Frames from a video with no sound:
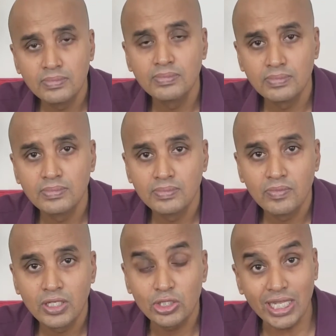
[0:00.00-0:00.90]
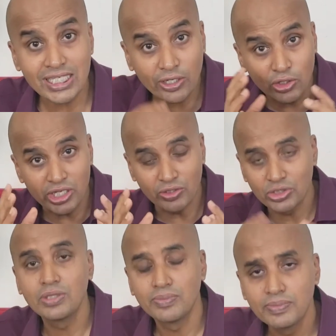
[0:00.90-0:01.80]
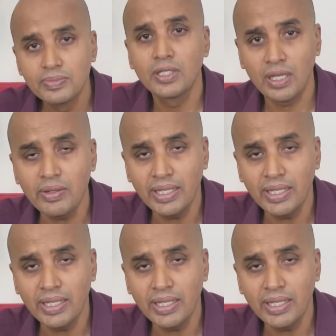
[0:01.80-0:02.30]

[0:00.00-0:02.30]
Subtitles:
So that's a good news. Okay.